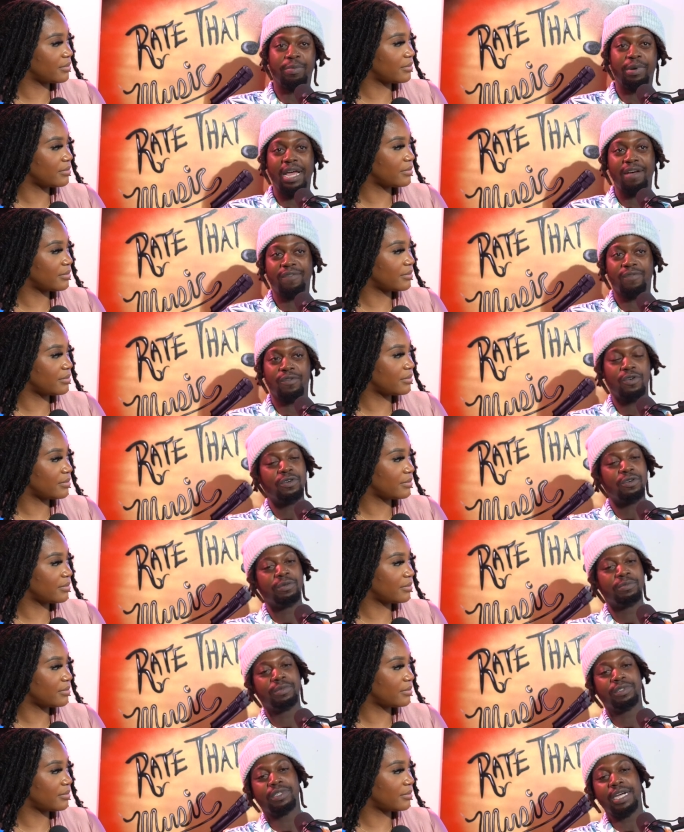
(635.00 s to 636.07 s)
Speaker 1: media
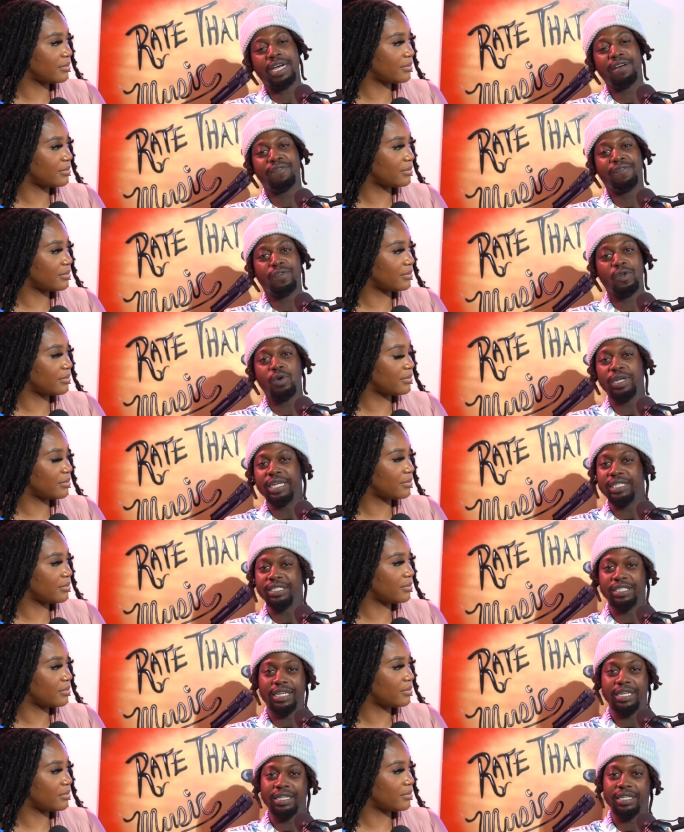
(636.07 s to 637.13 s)
platforms at
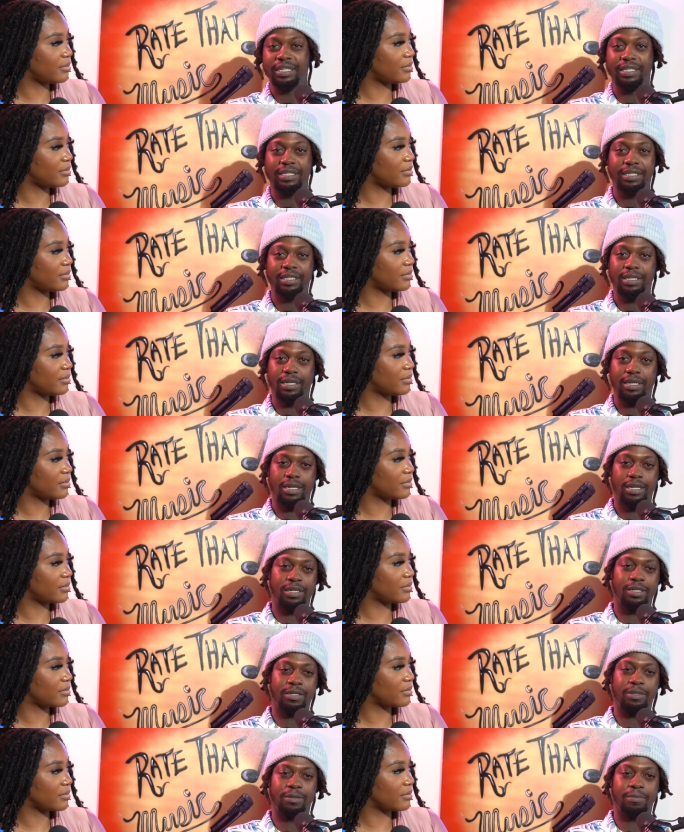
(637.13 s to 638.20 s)
Flowtly J.
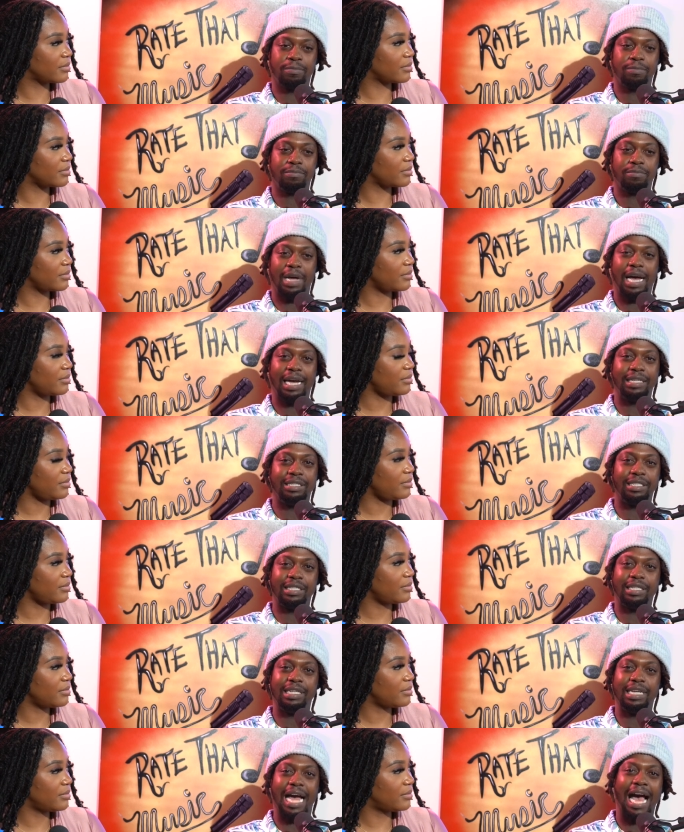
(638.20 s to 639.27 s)
Um,
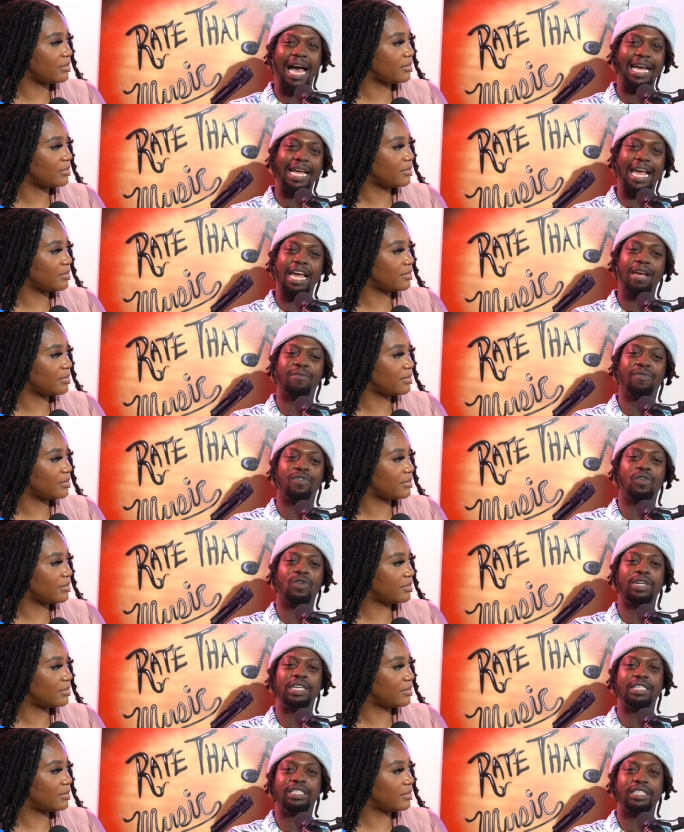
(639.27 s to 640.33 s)
IG, I am
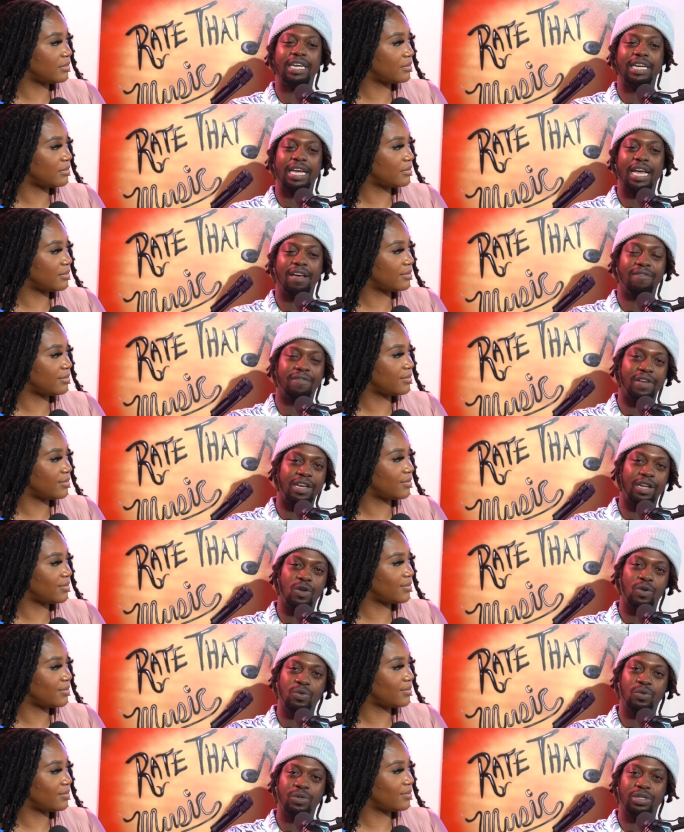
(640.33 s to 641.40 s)
Flowtly J, F
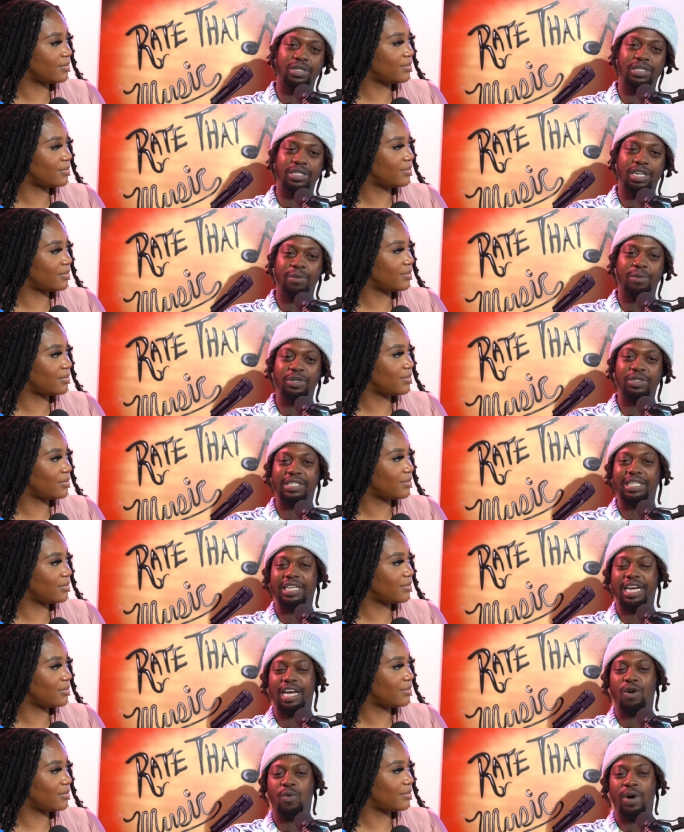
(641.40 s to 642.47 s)
L O W
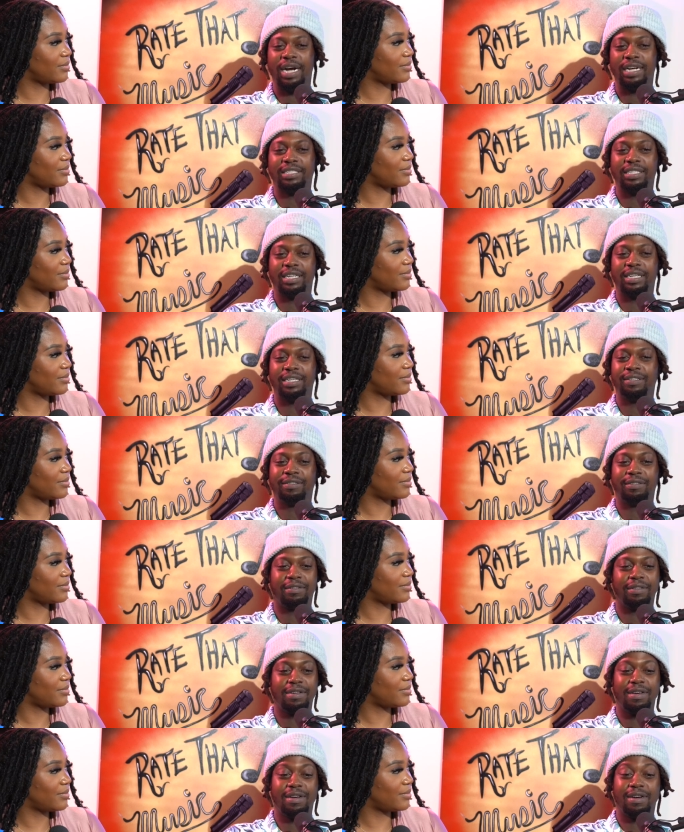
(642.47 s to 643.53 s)
T L Y J.
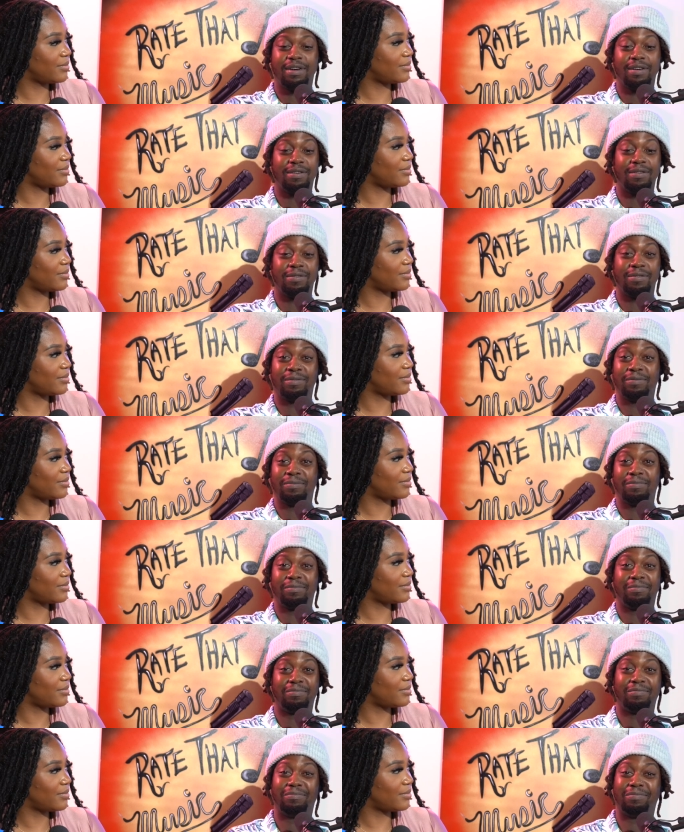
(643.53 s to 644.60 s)

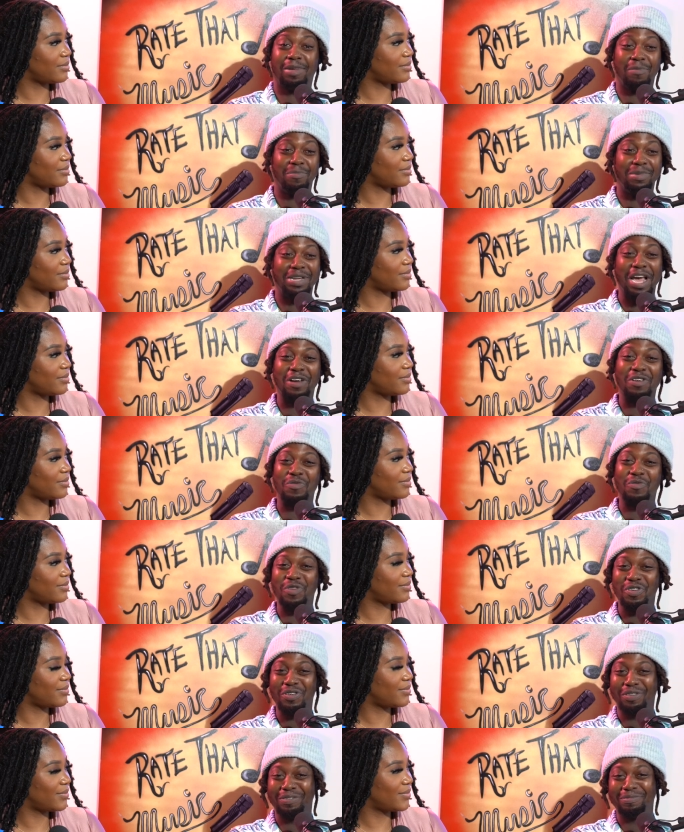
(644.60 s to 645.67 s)
Um, I'm down to
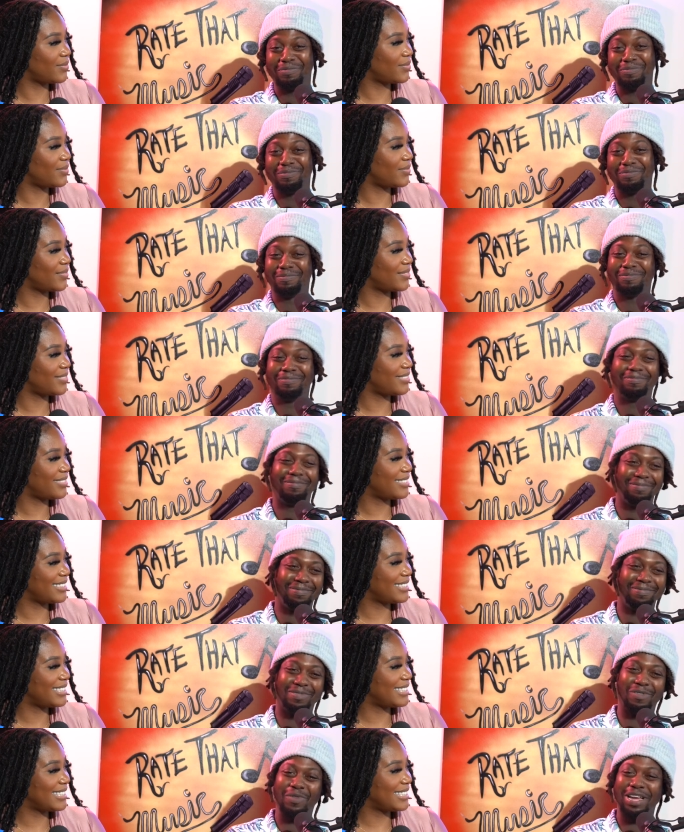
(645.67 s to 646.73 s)
work
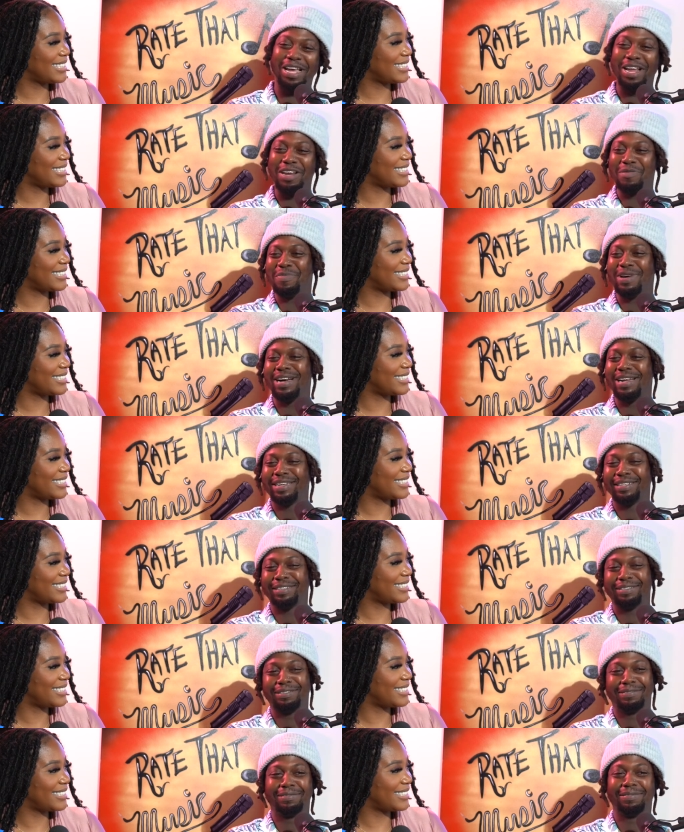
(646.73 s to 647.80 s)
with
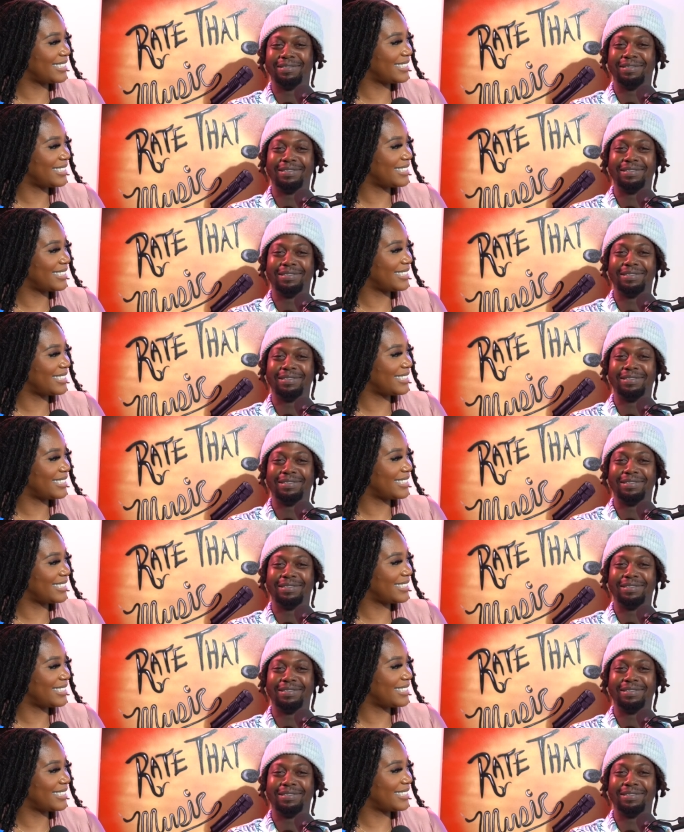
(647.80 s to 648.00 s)
anybody.